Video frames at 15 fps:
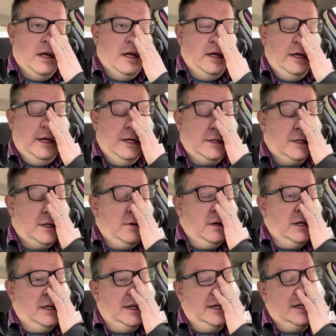you get
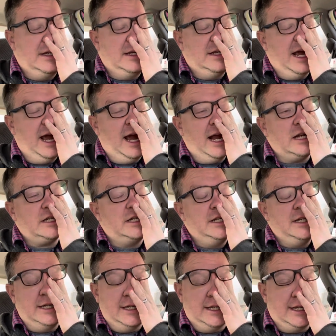so attached to
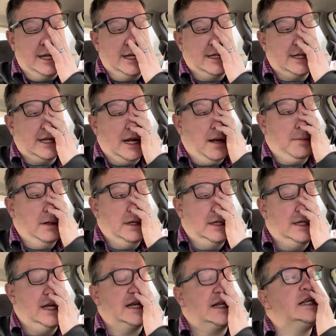these things that I'm
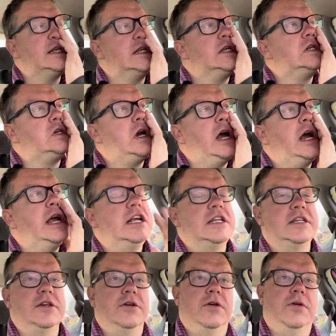addicted to trying
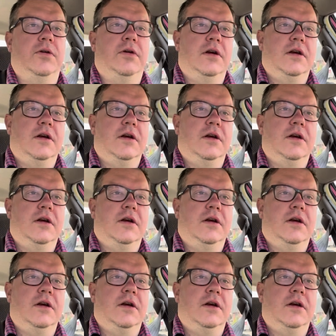to